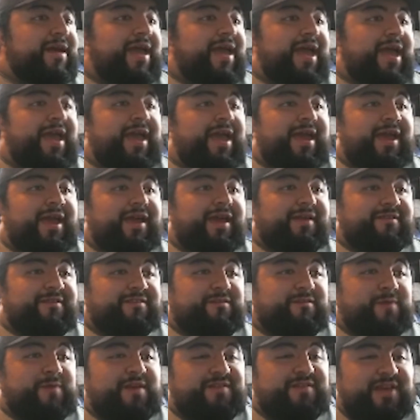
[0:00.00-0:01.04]
And
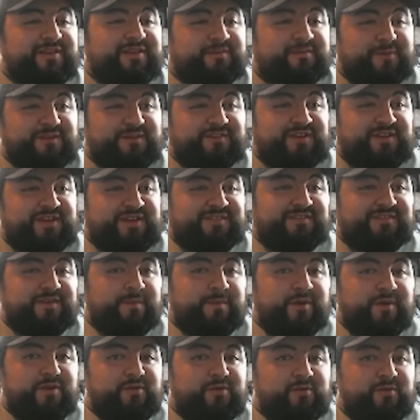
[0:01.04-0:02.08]
especially as
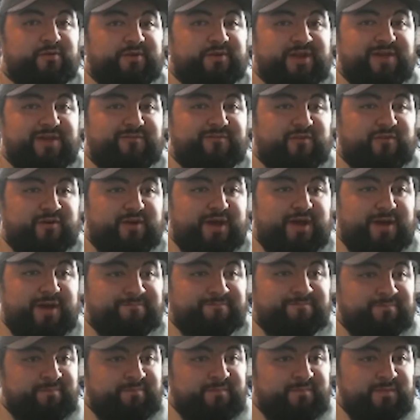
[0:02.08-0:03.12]
someone who never
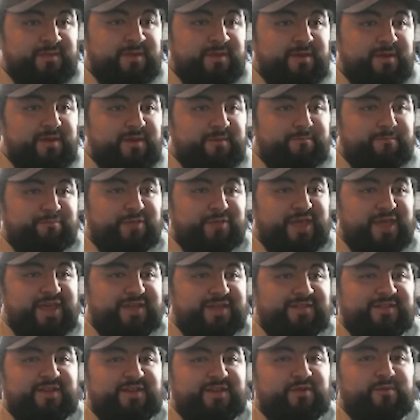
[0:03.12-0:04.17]

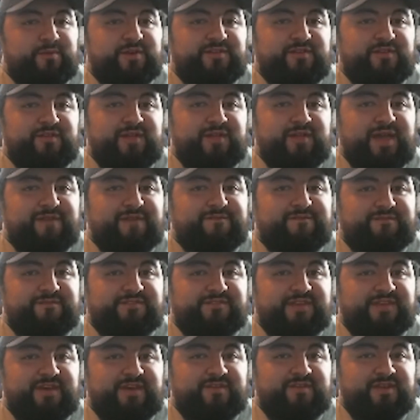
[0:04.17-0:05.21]
played the original
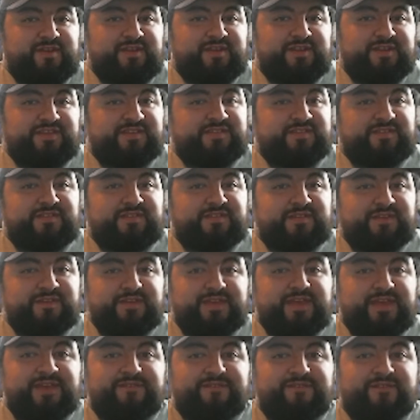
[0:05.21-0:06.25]
FF7, it just,
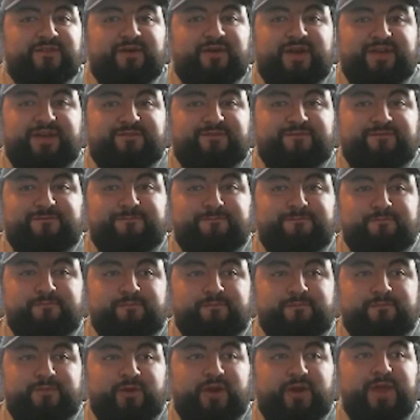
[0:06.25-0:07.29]
even though
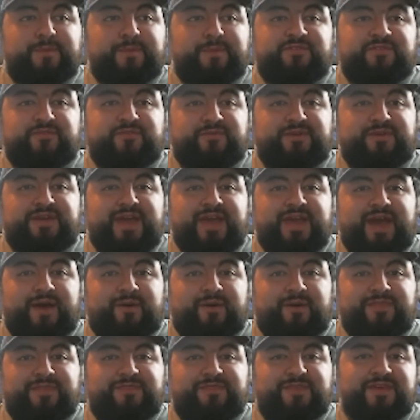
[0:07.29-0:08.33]
you're able to now,
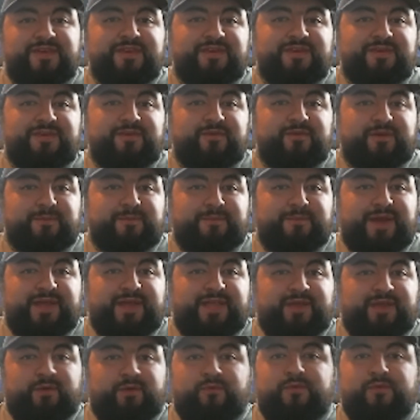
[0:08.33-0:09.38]
I think you can buy
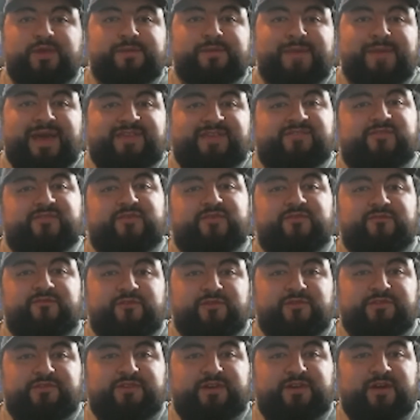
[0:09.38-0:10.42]
like a remastered
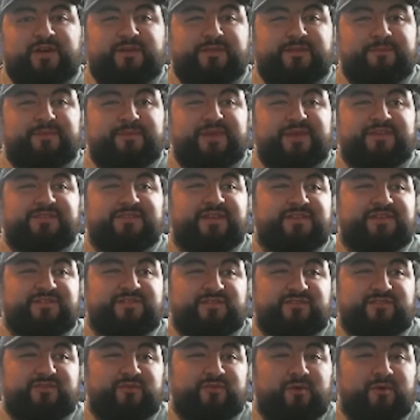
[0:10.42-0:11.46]
version on the
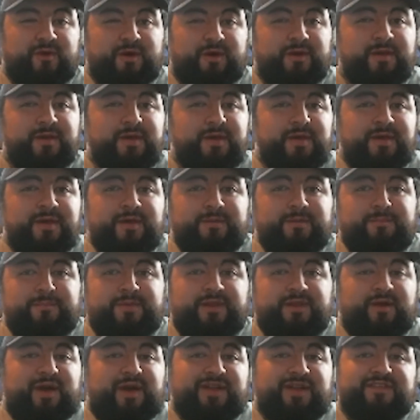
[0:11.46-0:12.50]
PlayStation Store.
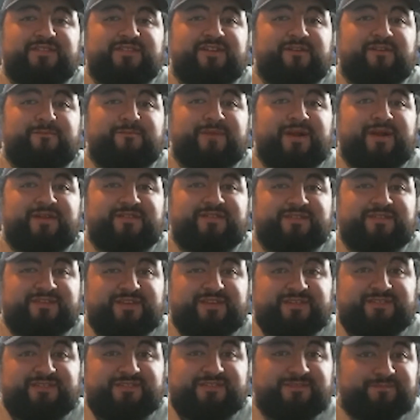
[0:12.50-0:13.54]
I just never bought it just
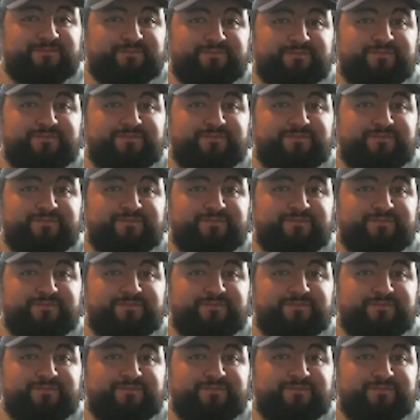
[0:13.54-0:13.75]
because